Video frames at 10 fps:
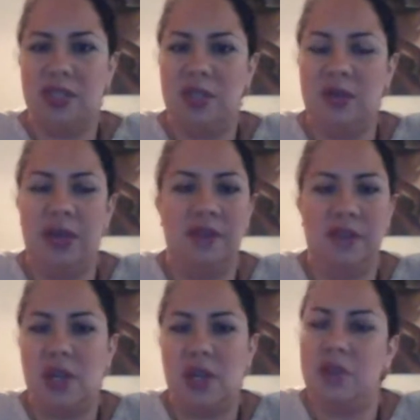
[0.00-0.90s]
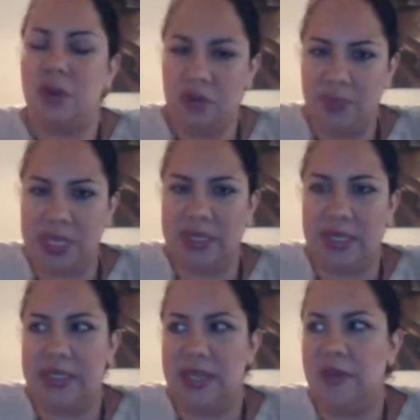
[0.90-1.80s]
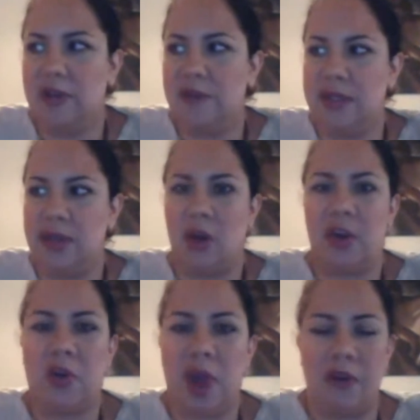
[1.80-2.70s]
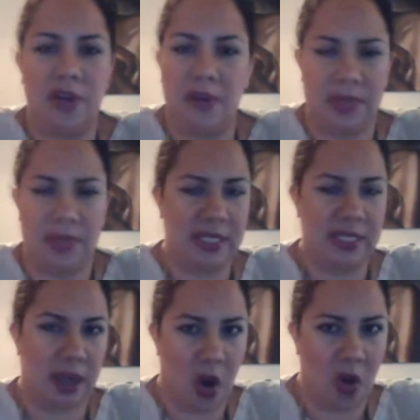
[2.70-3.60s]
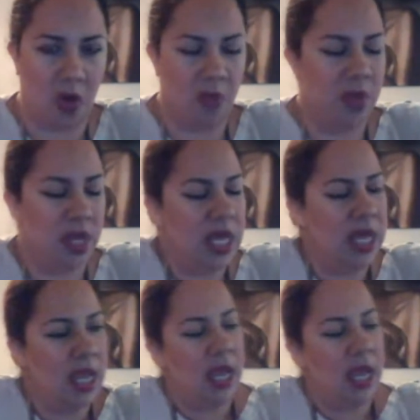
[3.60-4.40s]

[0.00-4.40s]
just to even start their own business, even if it's a crafting business at home.